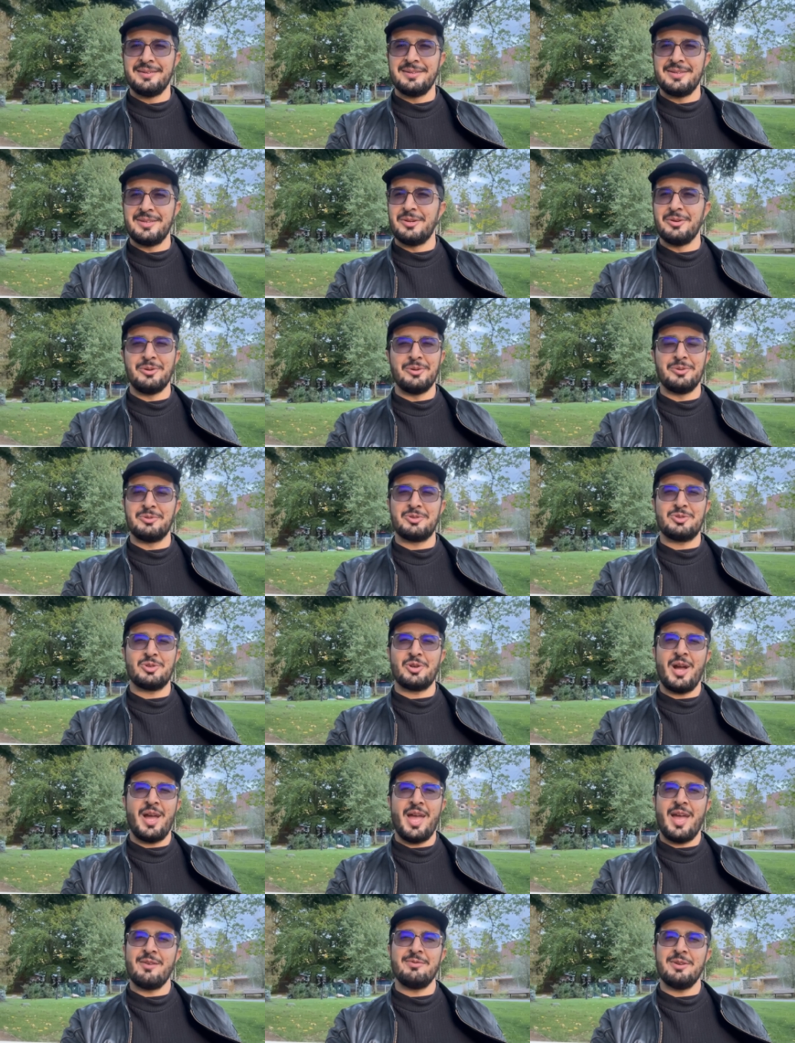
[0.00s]
You know,
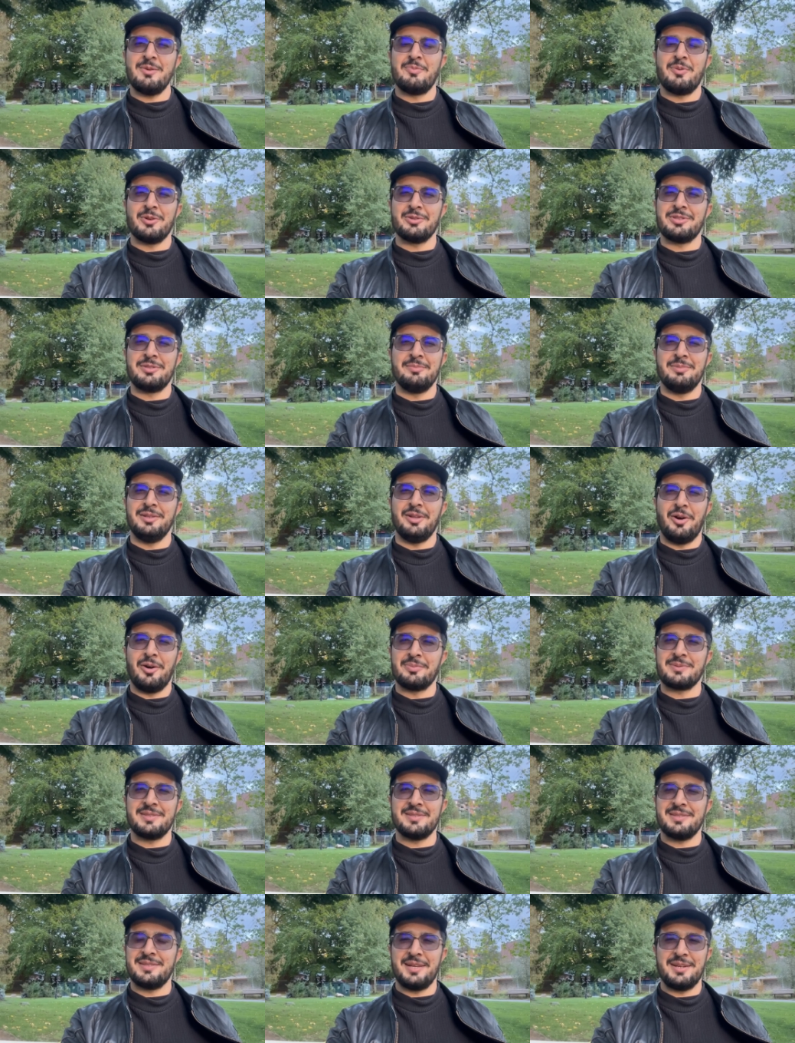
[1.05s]
try every possible
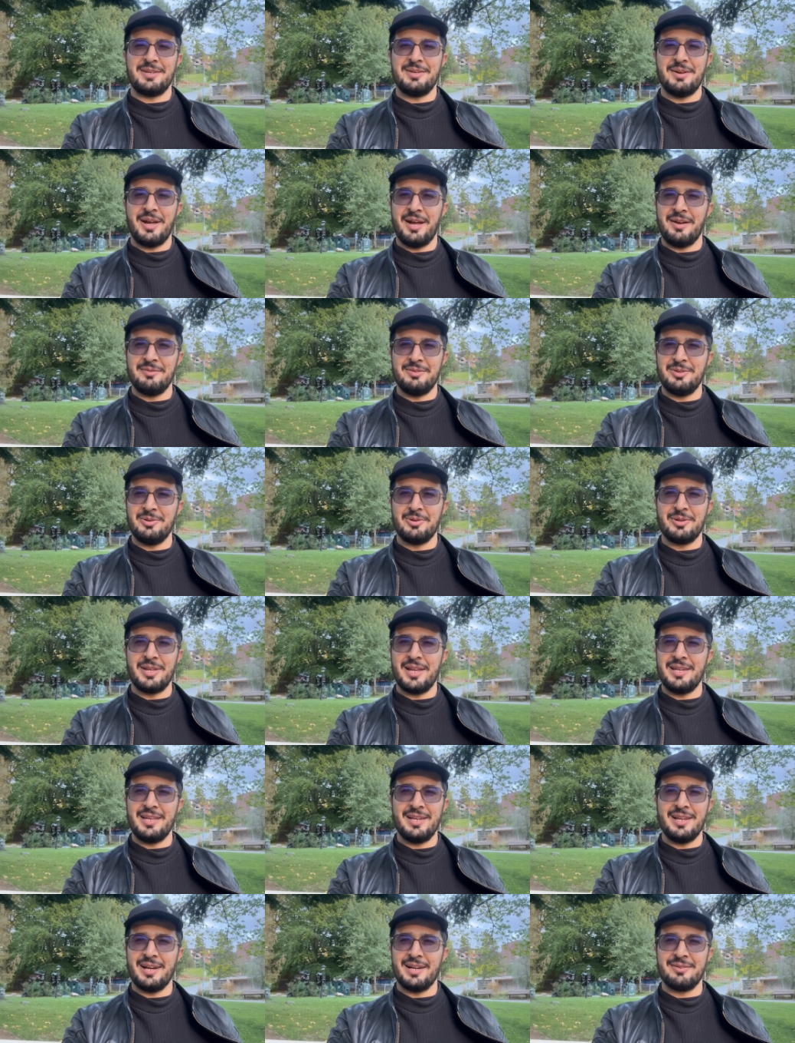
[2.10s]
options that you have in your
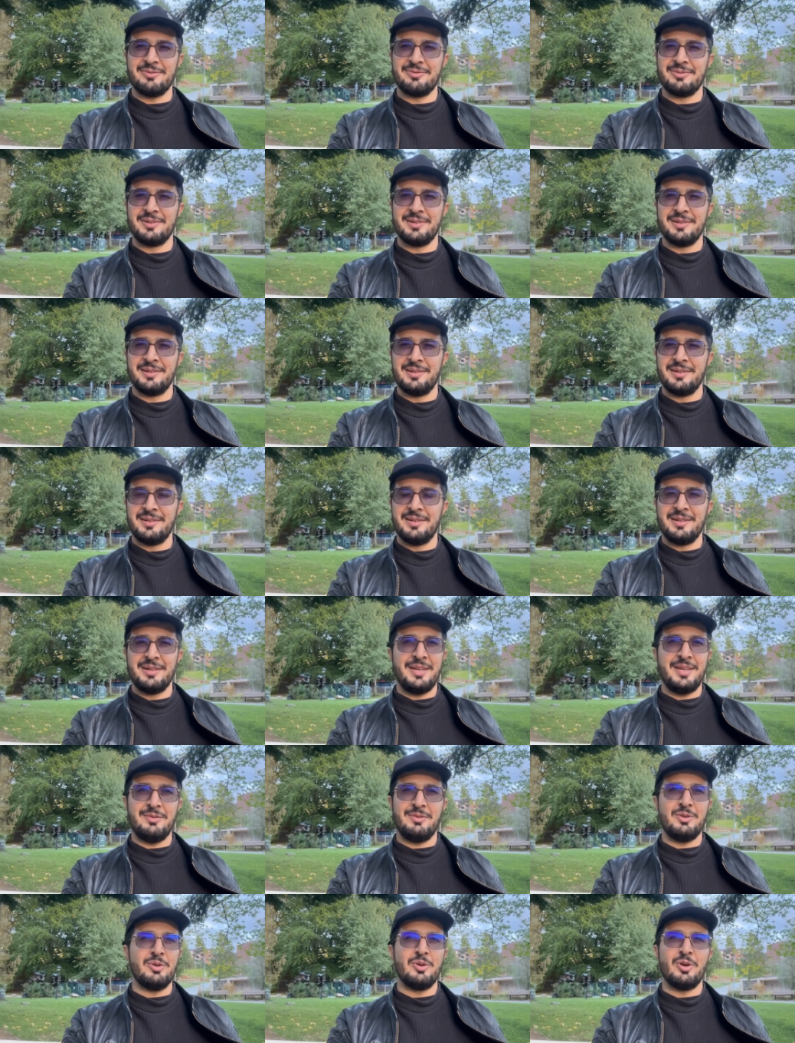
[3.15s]
daily life
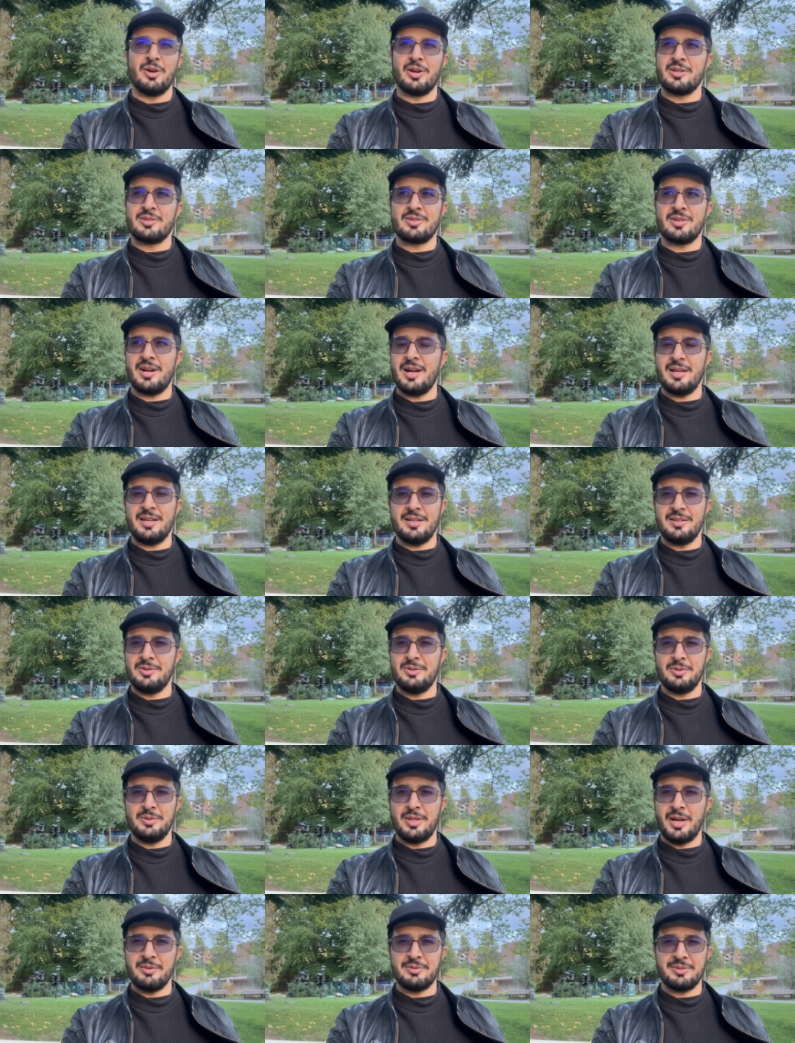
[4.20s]
if you got to try
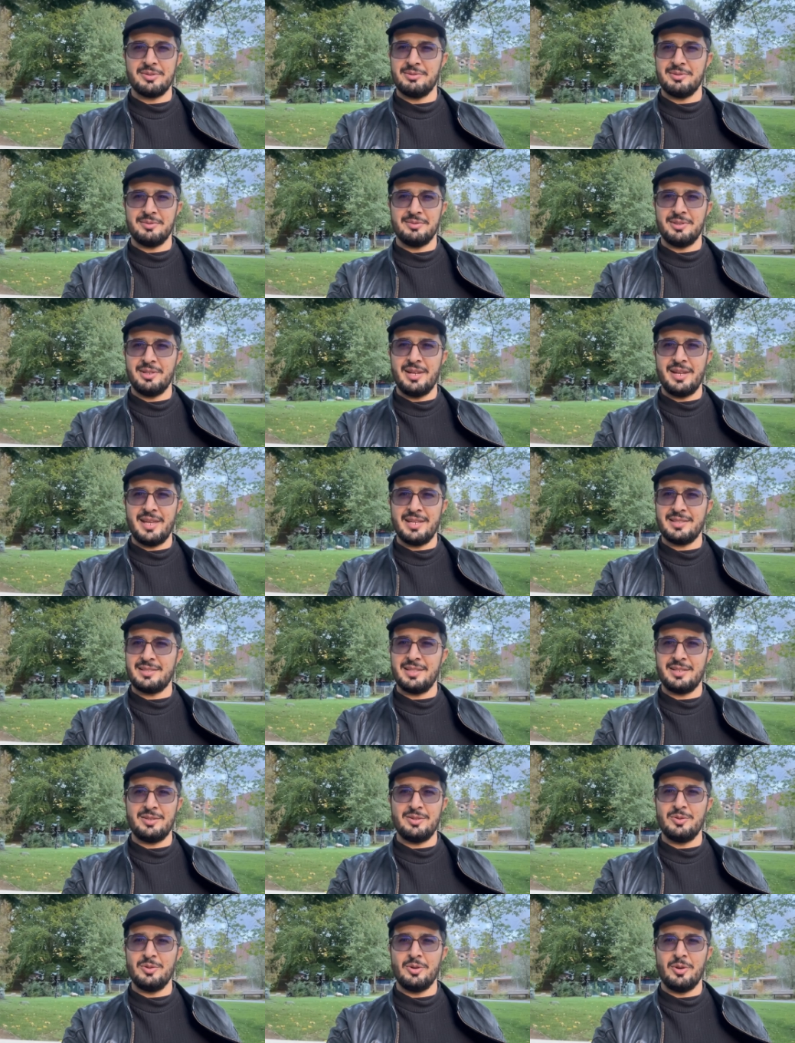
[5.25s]
into thousands of the links
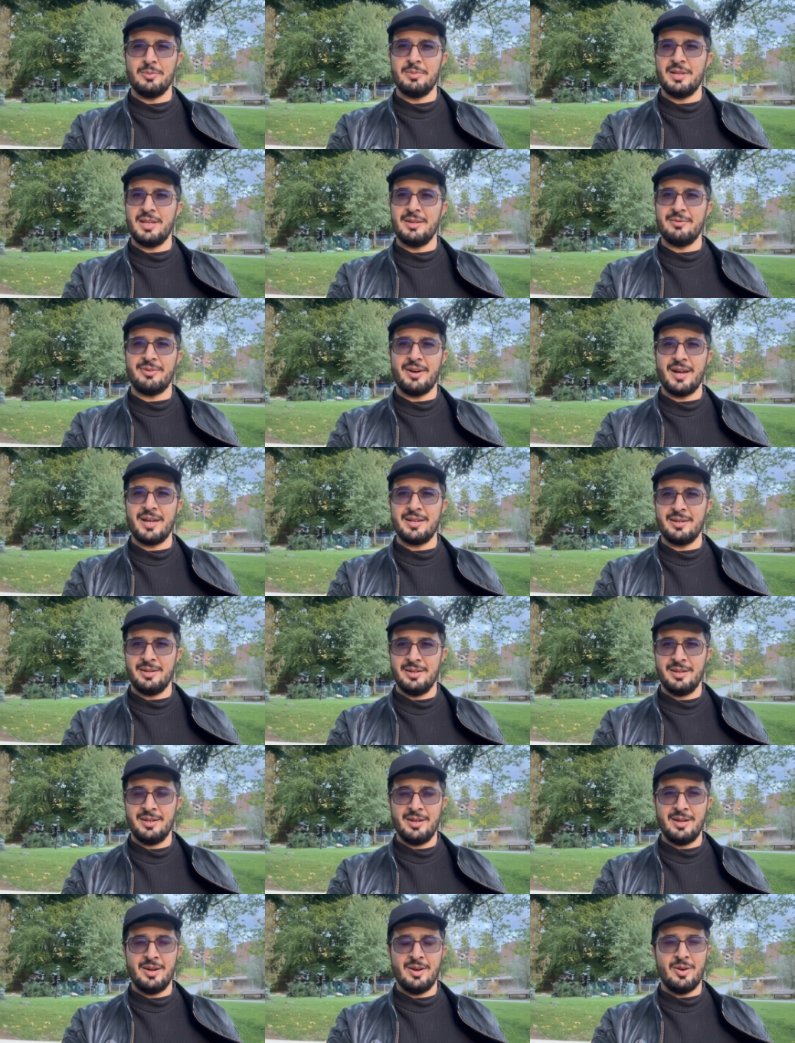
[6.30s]
that you normally find
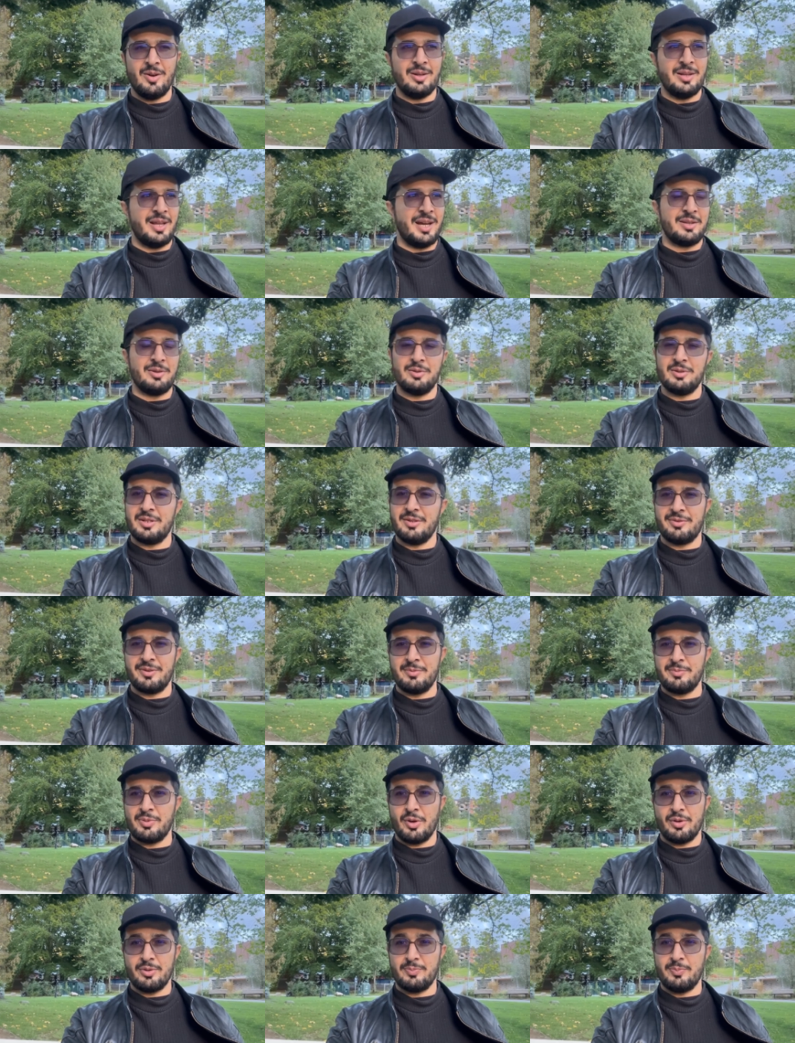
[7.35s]
online on different
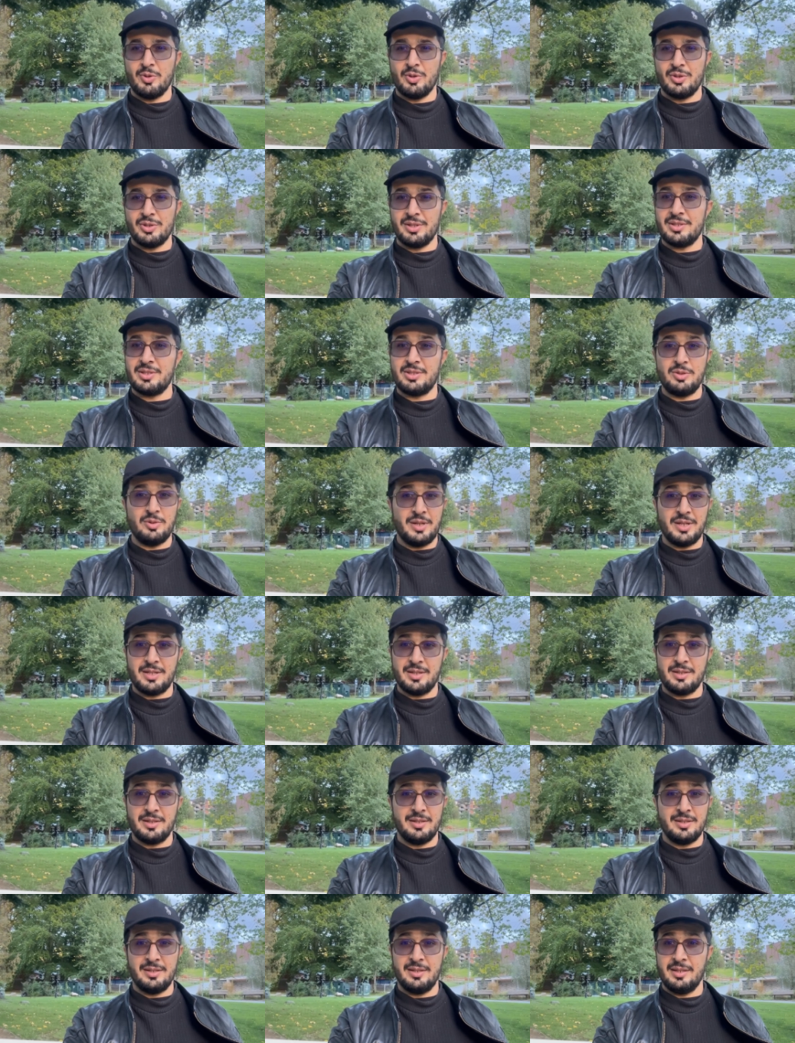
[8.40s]
portals do it
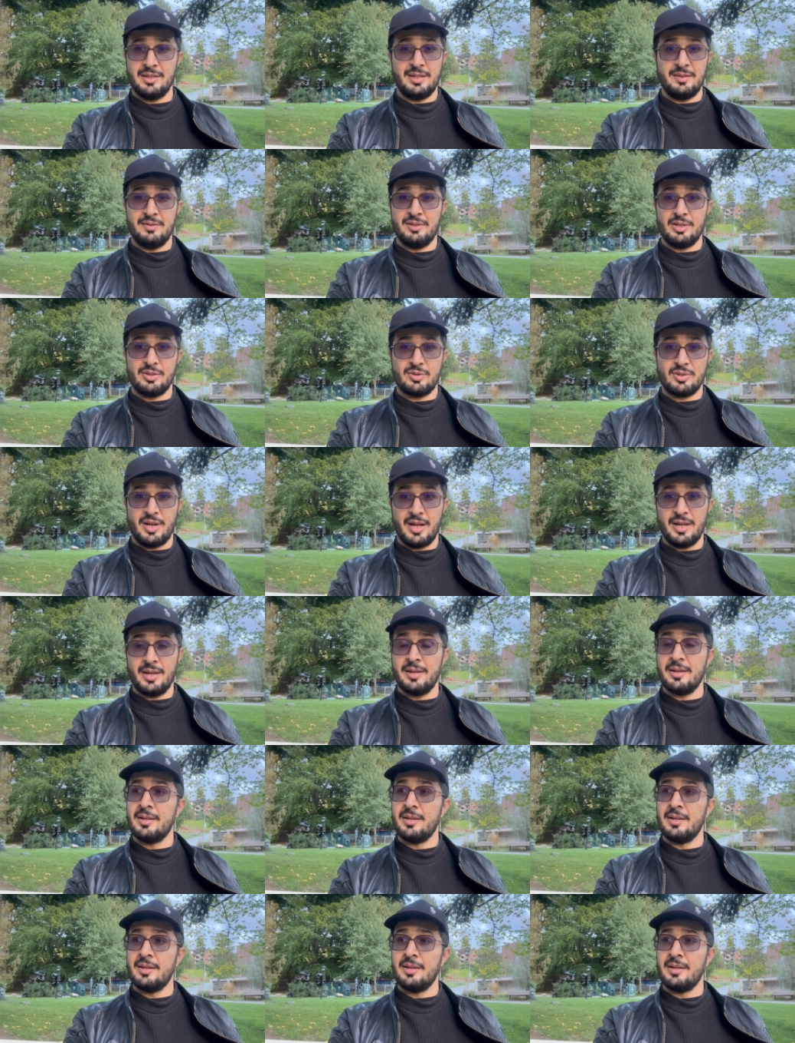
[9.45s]
give it a try